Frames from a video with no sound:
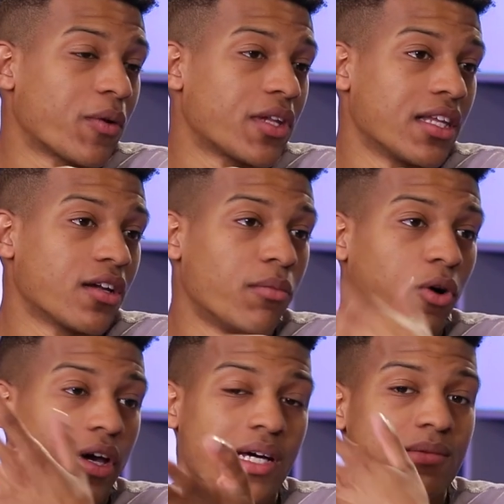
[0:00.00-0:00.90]
When the little
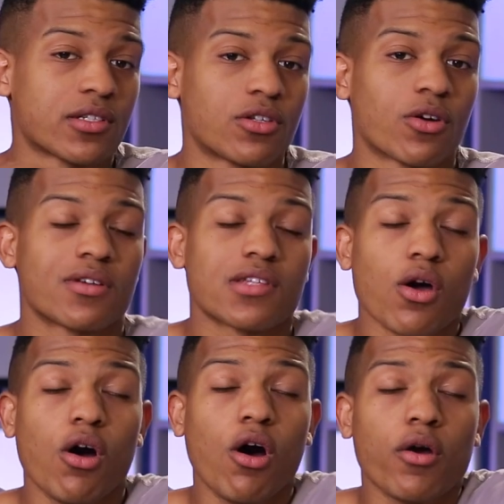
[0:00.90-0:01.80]
boy comes to the door and is
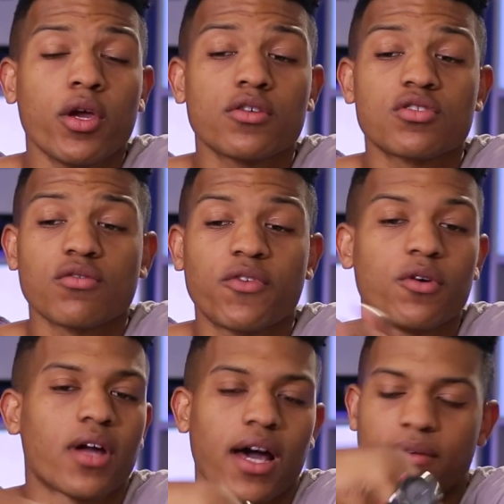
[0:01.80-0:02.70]
like, oh, here's your
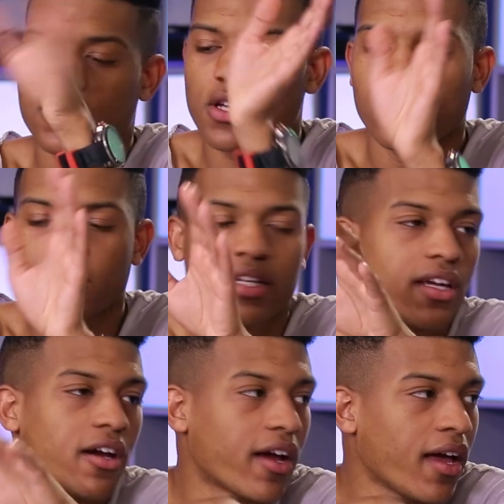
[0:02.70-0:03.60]
food. I totally
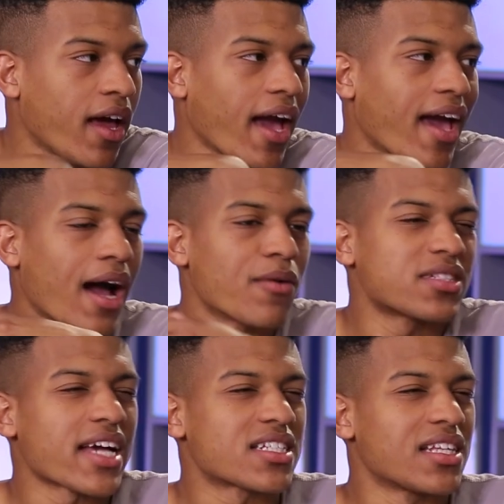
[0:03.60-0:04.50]
didn't hear it. Yeah. And I
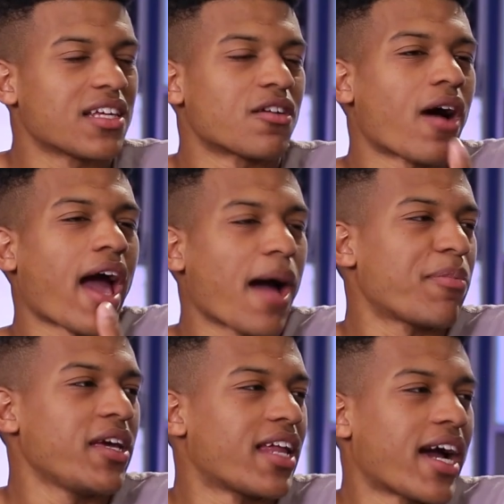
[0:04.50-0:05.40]
was actually a little
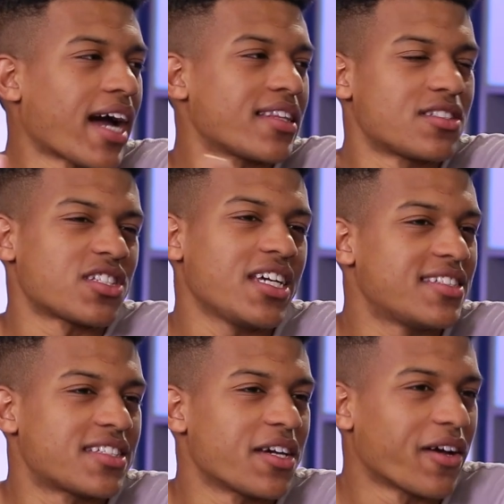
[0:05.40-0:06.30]
happy that I got. to just
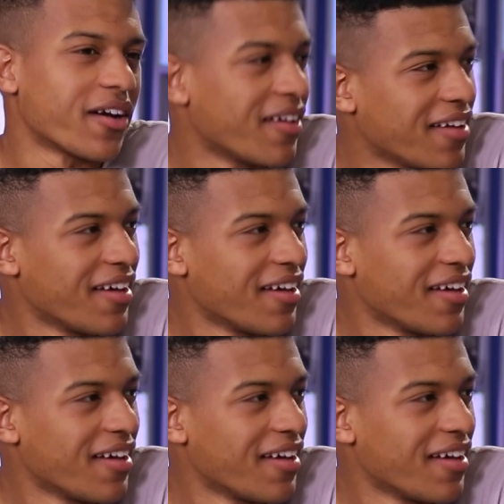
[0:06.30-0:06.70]
eat cereal.